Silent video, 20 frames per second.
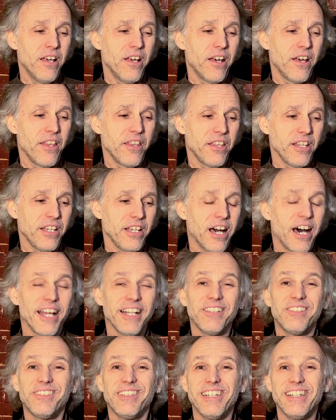the
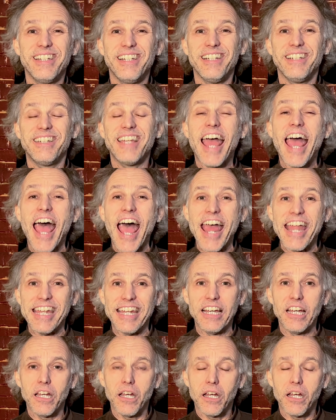ICD-10